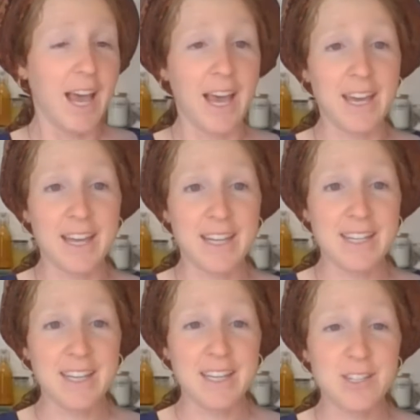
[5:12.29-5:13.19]

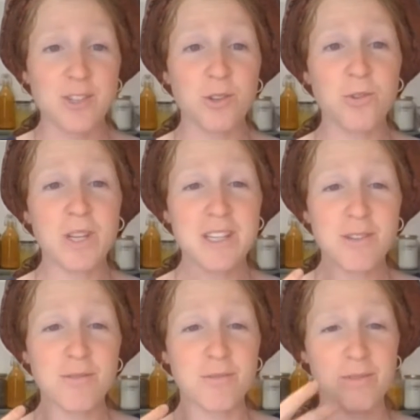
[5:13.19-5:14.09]
And so you need
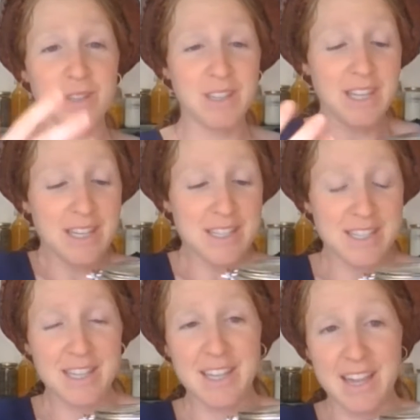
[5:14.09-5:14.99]
to
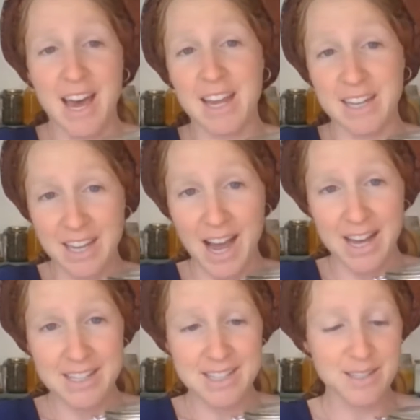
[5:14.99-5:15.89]
release that
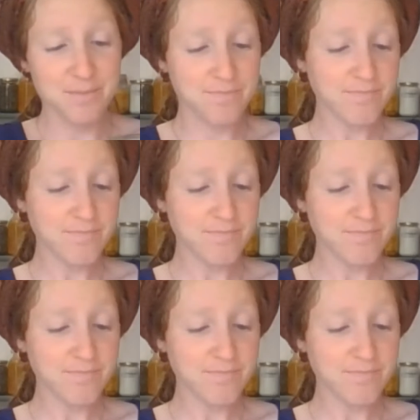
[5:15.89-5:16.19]
gas.